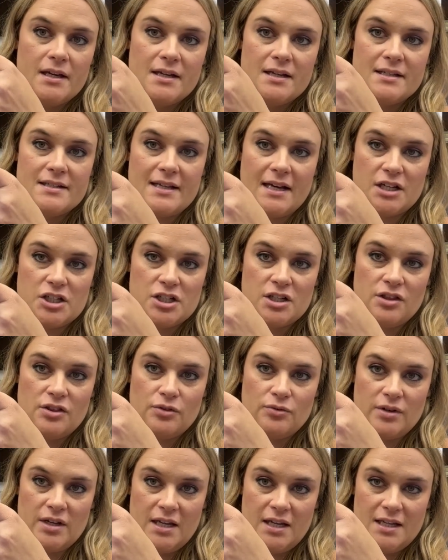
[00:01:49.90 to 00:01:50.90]
Section
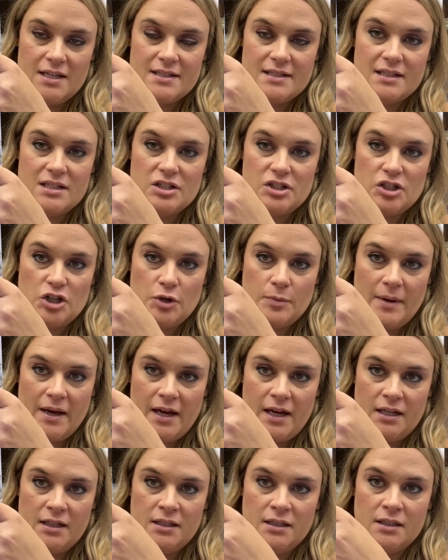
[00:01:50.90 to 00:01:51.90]
3 is the
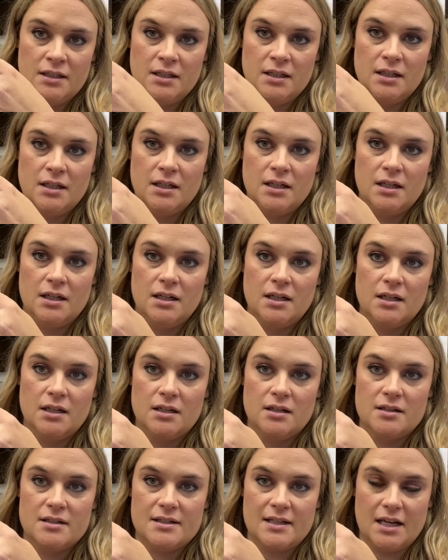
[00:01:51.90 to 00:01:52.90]
snowman.
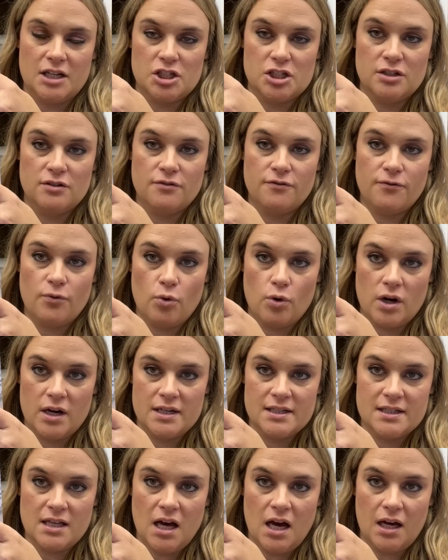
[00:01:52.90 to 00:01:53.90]
Section 4
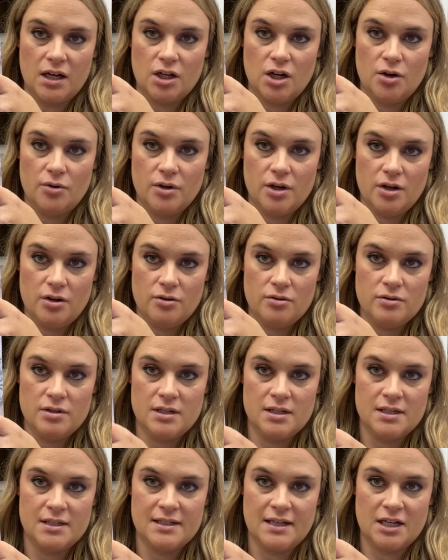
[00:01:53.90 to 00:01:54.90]
is the hot cocoa.
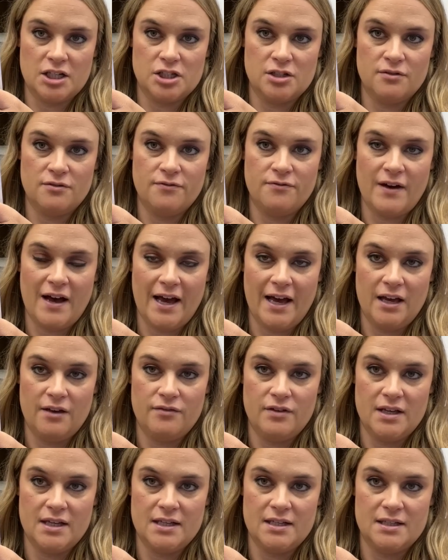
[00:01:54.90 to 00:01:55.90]
Section 5
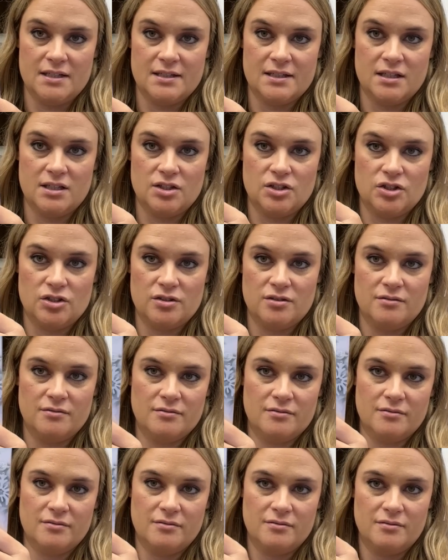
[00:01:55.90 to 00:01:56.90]
is
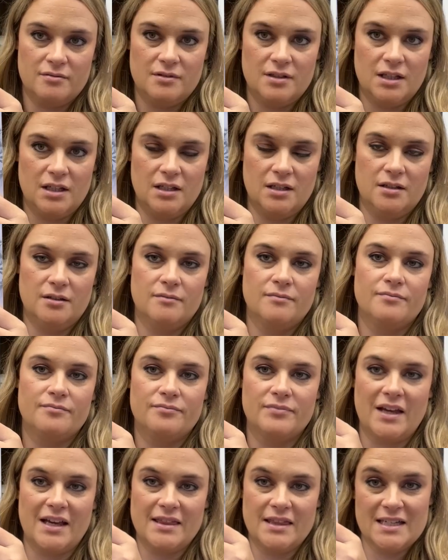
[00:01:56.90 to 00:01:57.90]
the
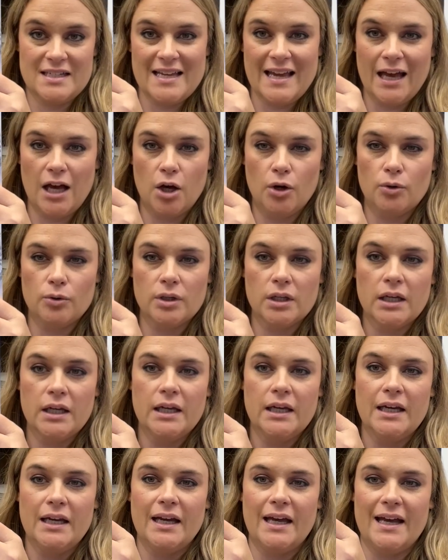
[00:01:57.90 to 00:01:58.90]
town,
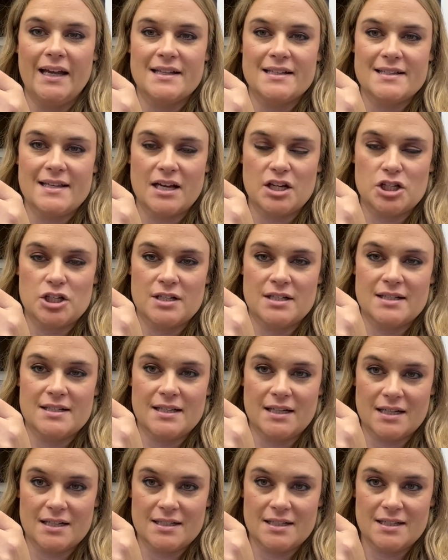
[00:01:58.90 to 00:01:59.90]
and section
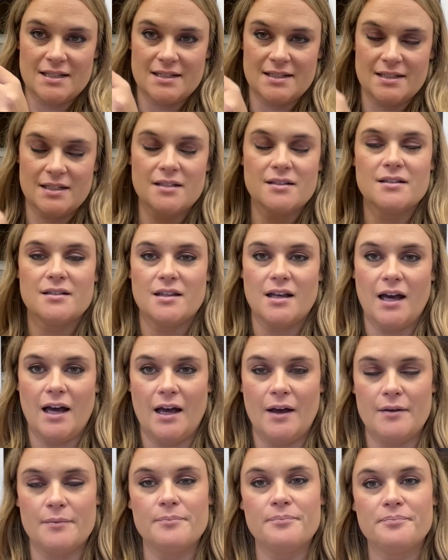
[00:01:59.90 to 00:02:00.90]
6 is
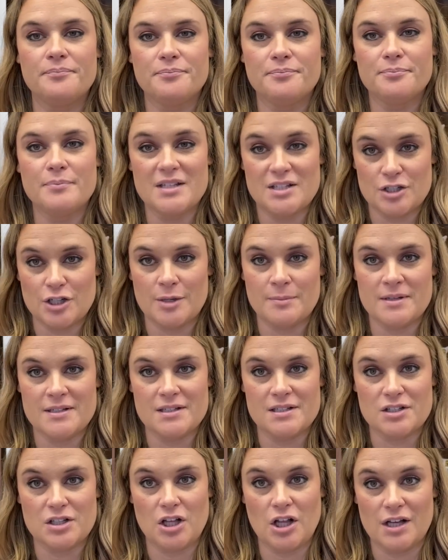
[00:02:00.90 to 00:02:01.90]
Mr. and
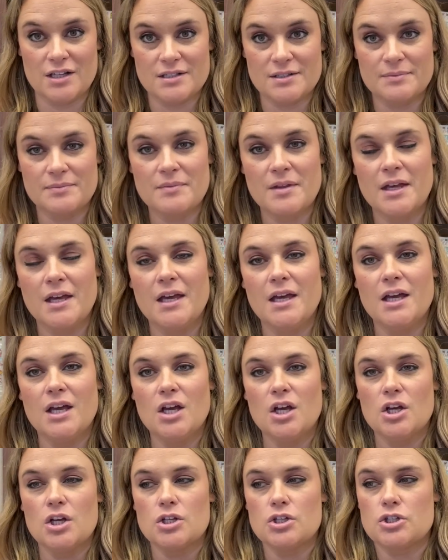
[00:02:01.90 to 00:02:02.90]
Mrs. Claus.
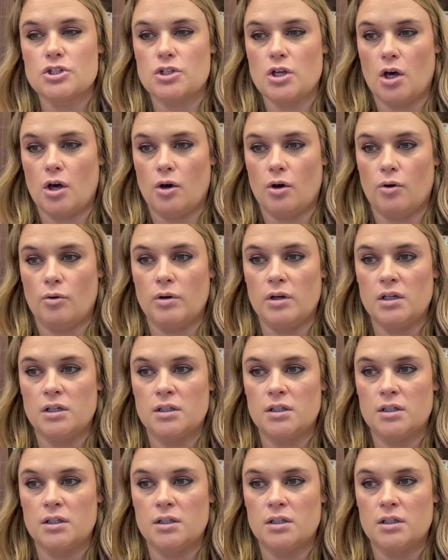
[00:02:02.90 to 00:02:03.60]
So